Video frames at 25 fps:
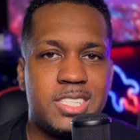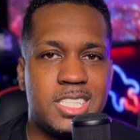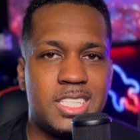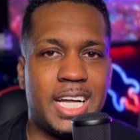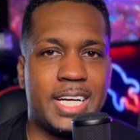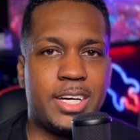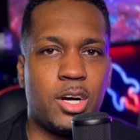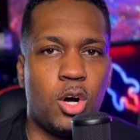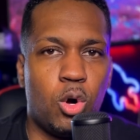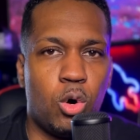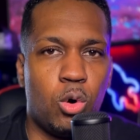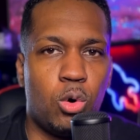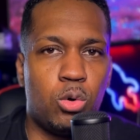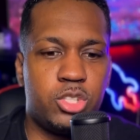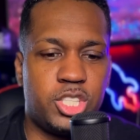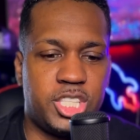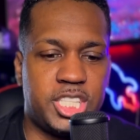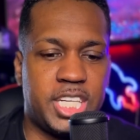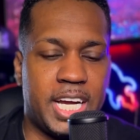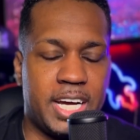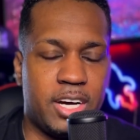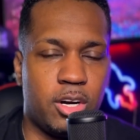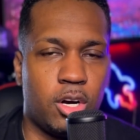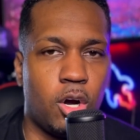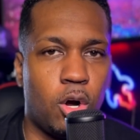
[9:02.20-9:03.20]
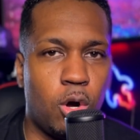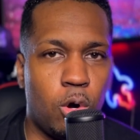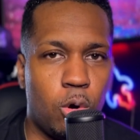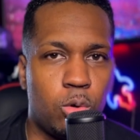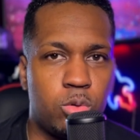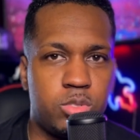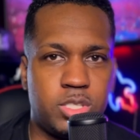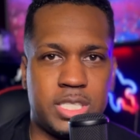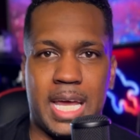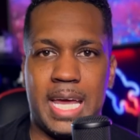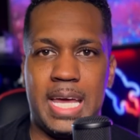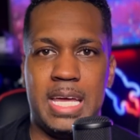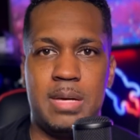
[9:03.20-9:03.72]
seen like an old chair, an old
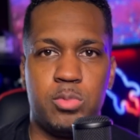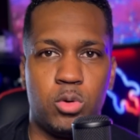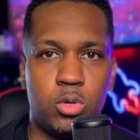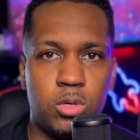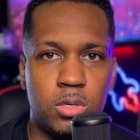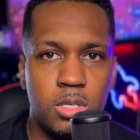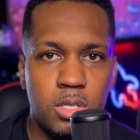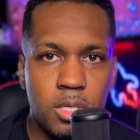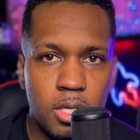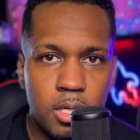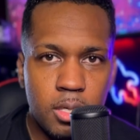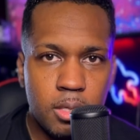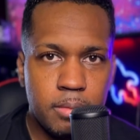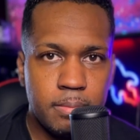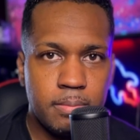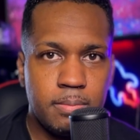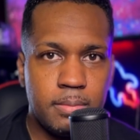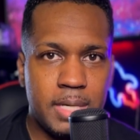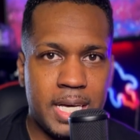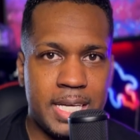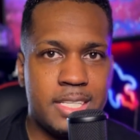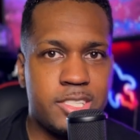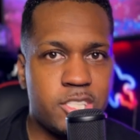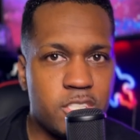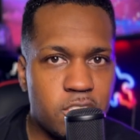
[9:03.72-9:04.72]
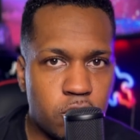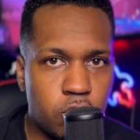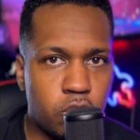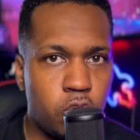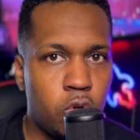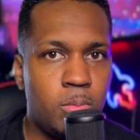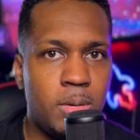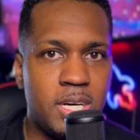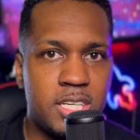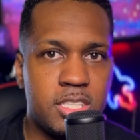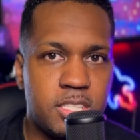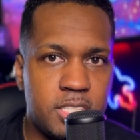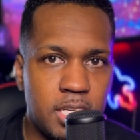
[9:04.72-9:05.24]
table, and it's just too
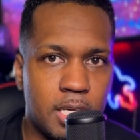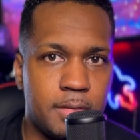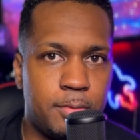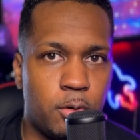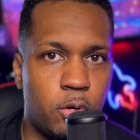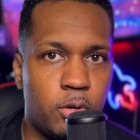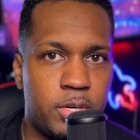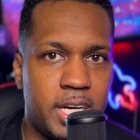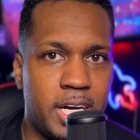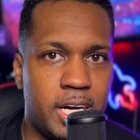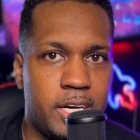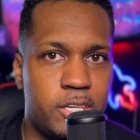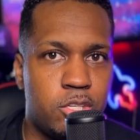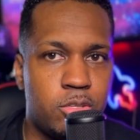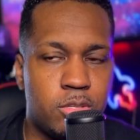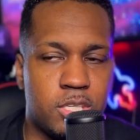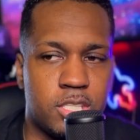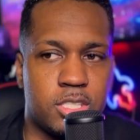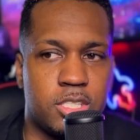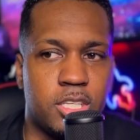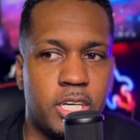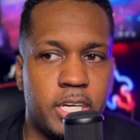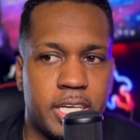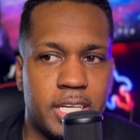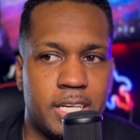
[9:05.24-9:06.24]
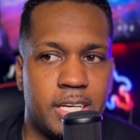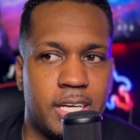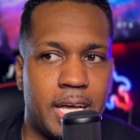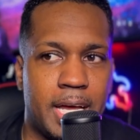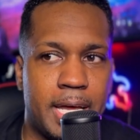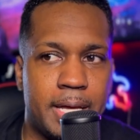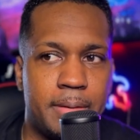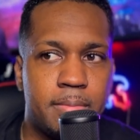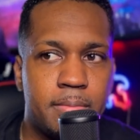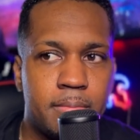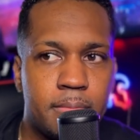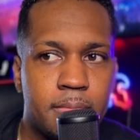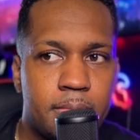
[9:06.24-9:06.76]
much stuff on there, and you just looking like,